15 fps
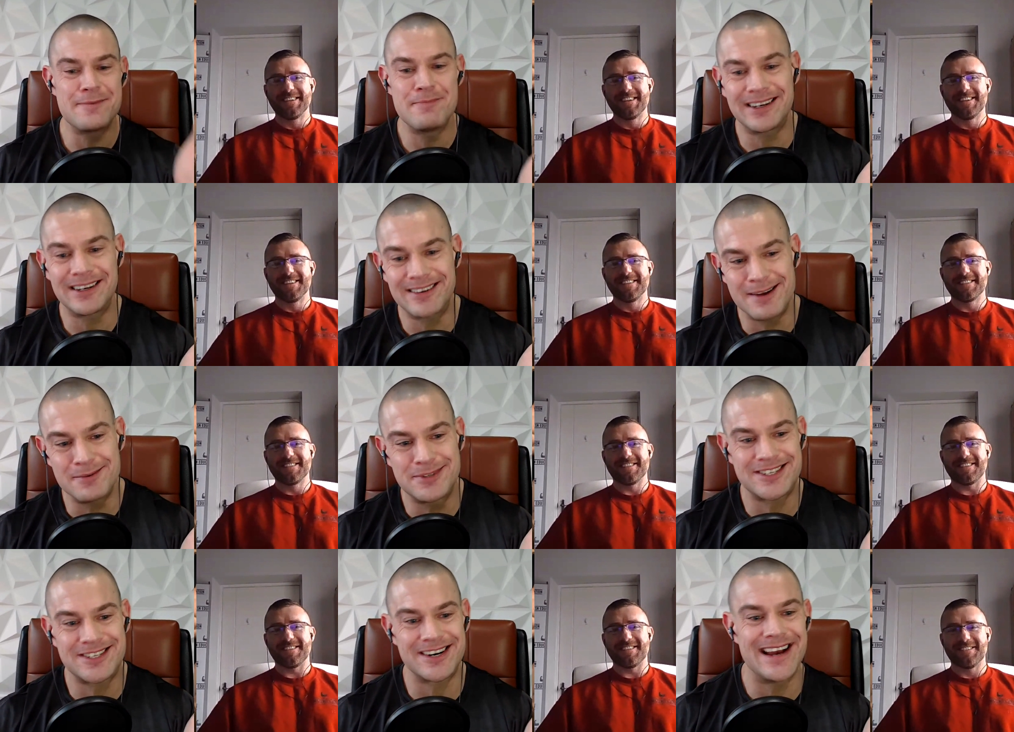Speaker 1: hundred
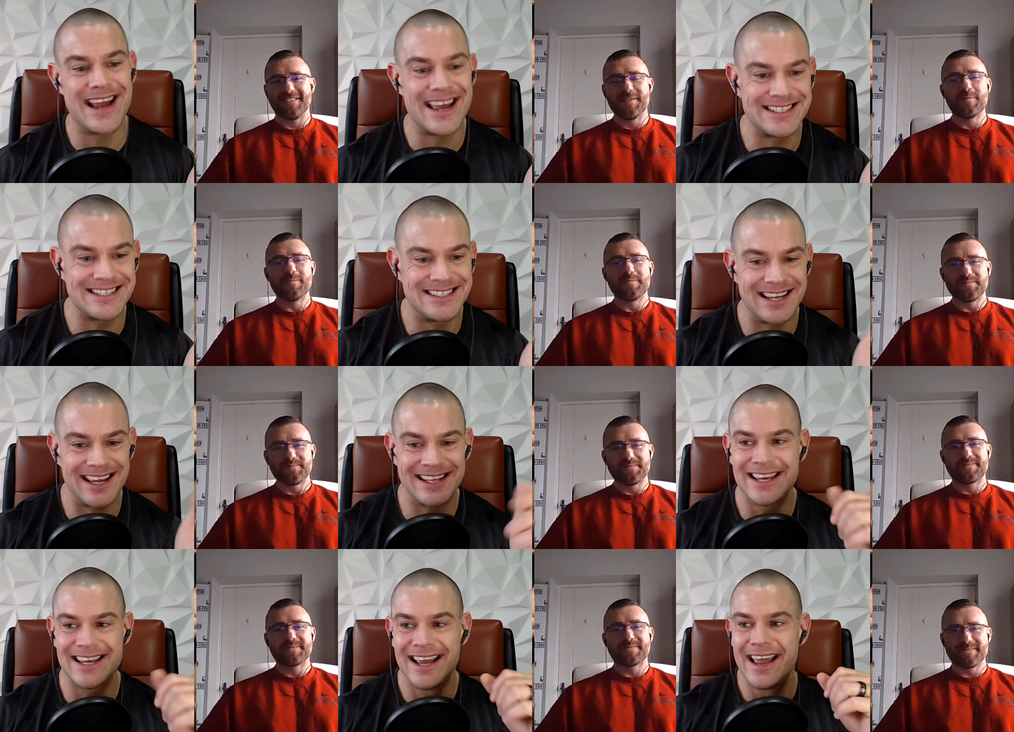milligrams Tren
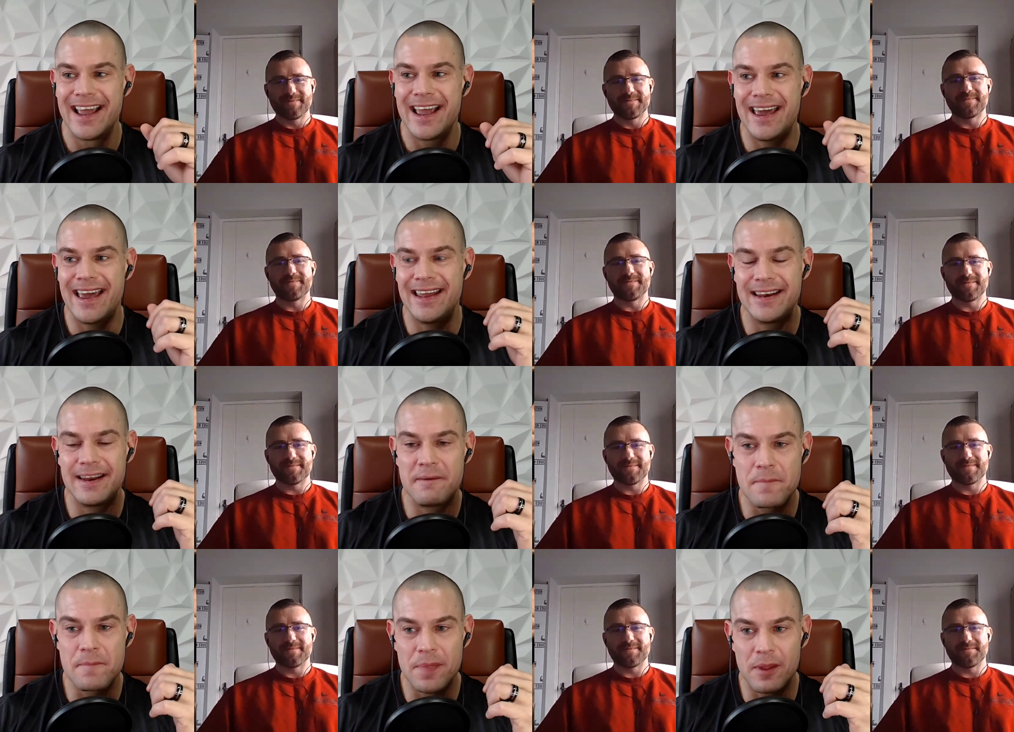Acetate.
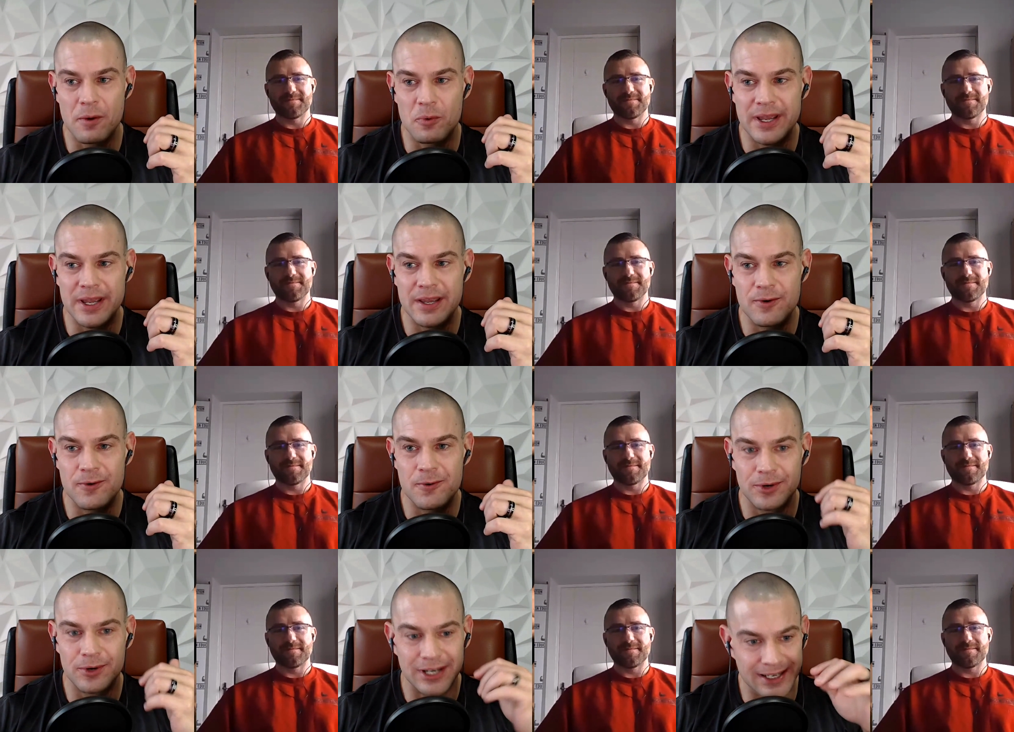And when
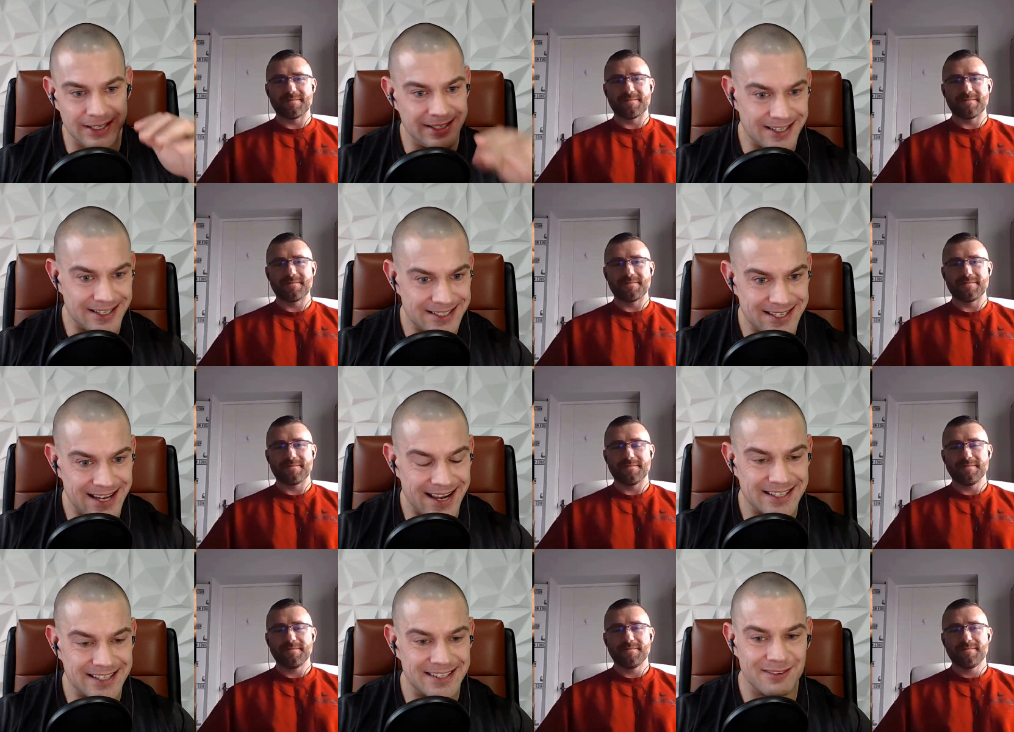you really
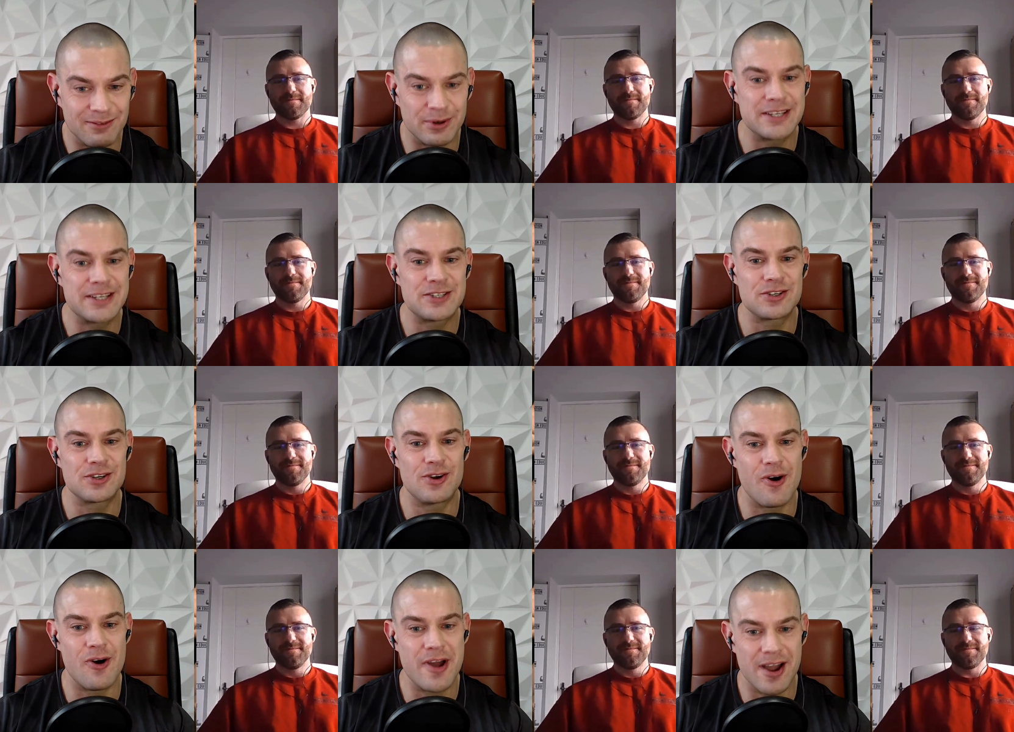dissect what is
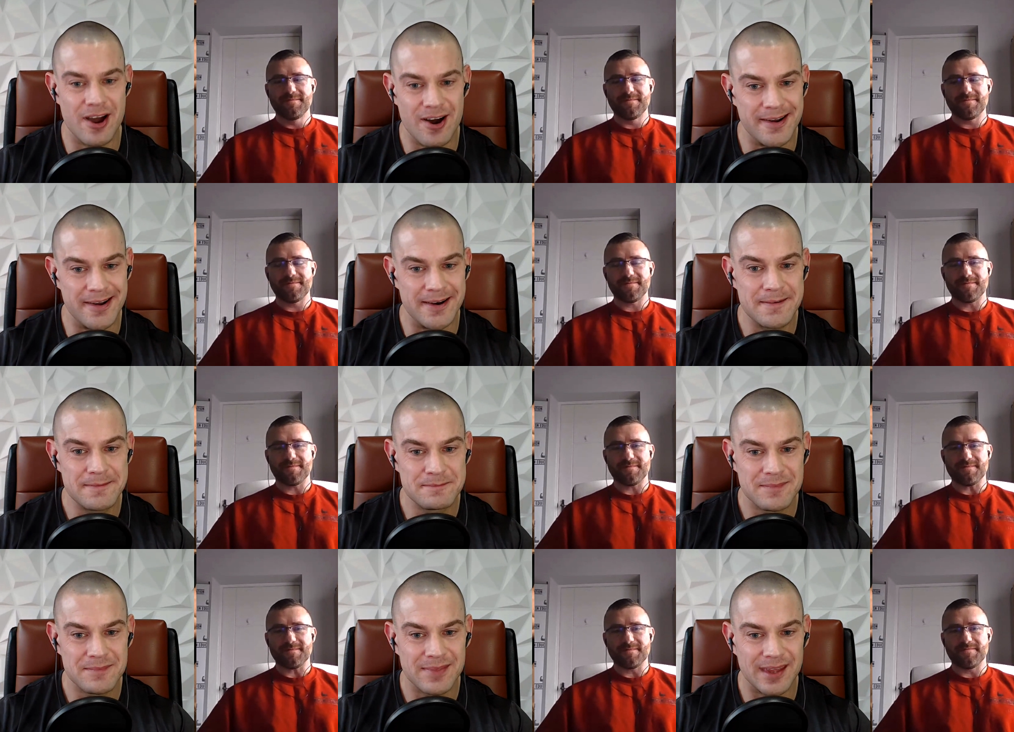going
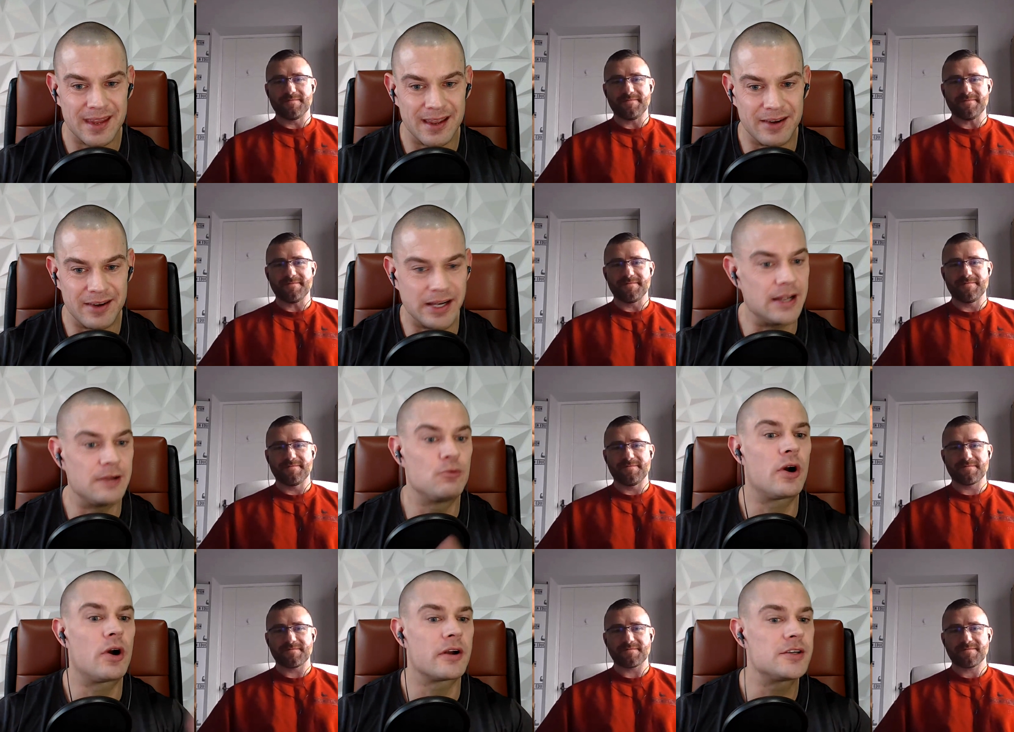on, right,
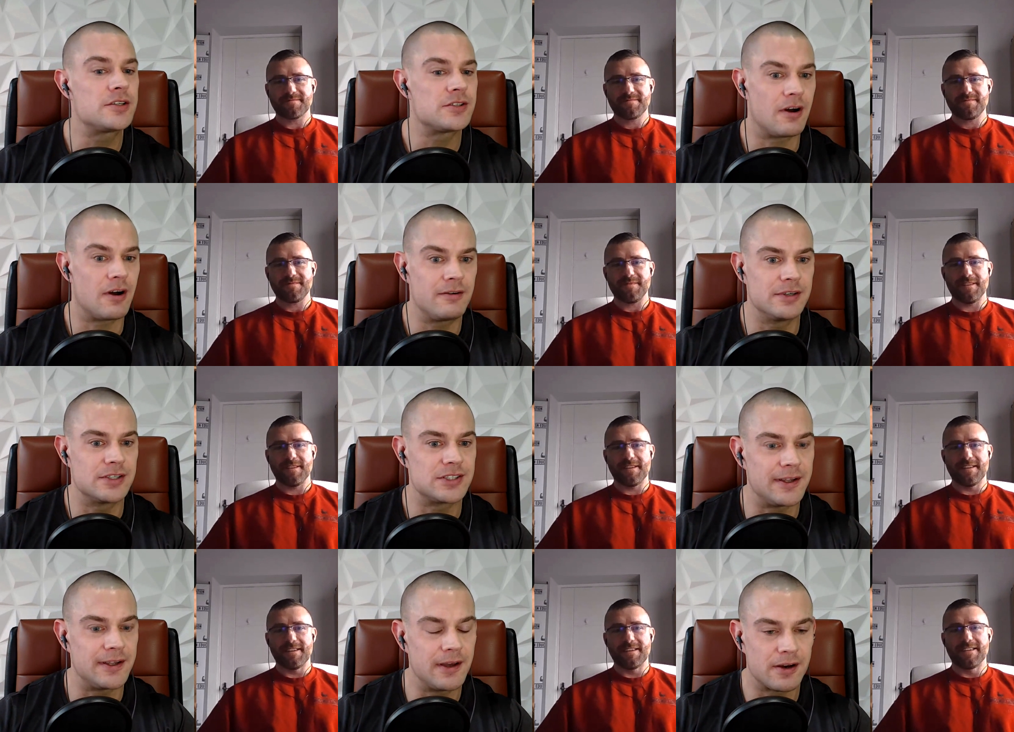it works,
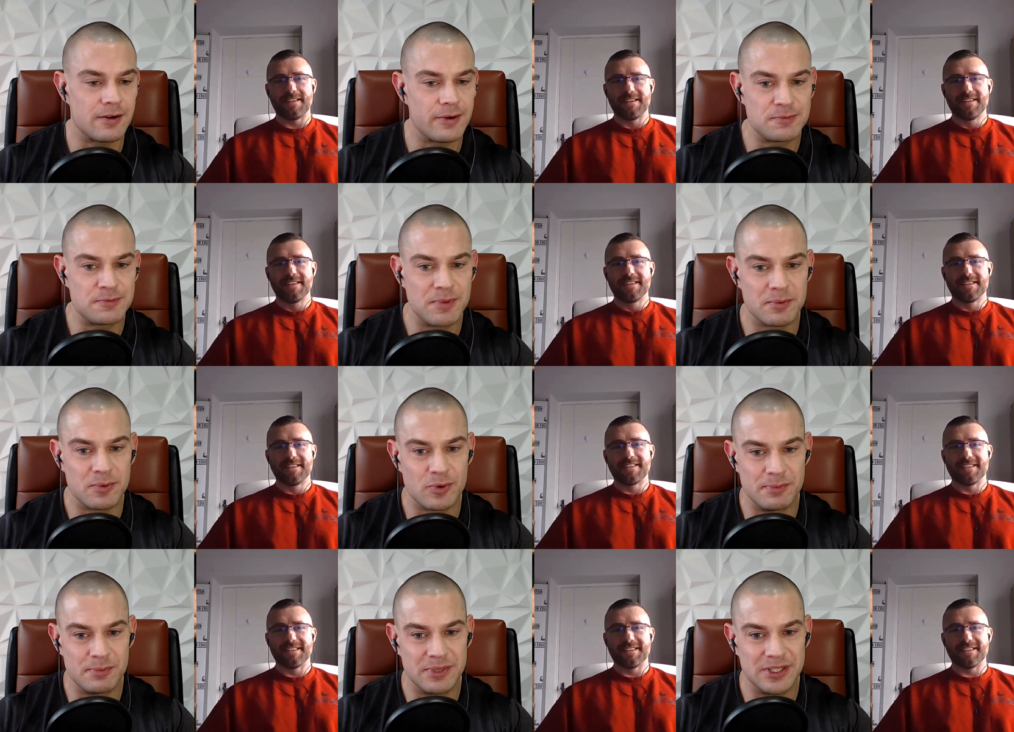obviously. Otherwise, people